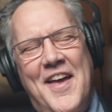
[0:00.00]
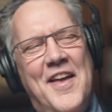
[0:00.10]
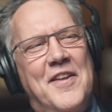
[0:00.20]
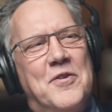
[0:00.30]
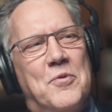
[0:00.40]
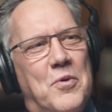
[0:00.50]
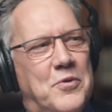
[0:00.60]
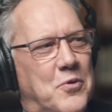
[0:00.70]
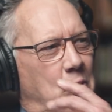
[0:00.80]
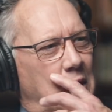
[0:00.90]

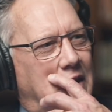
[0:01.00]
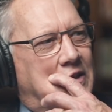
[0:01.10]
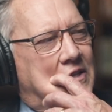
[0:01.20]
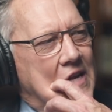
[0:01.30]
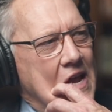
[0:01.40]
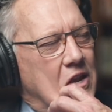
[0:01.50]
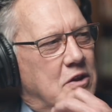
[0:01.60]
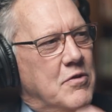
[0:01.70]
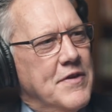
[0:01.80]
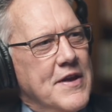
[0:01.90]
To what extent do
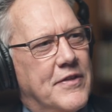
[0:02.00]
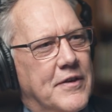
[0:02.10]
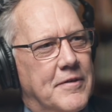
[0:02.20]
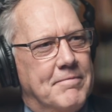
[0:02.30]
you think that